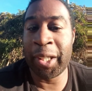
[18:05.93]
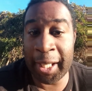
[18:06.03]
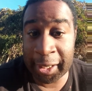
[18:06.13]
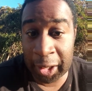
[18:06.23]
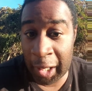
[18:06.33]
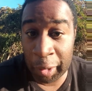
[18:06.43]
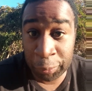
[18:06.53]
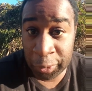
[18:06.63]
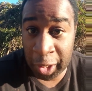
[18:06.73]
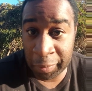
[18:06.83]
it's a
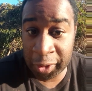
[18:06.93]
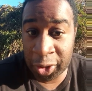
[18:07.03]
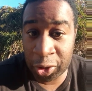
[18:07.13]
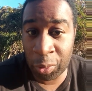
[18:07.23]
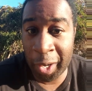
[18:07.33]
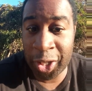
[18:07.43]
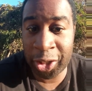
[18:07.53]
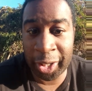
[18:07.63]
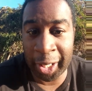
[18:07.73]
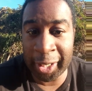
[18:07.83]
life or death situation.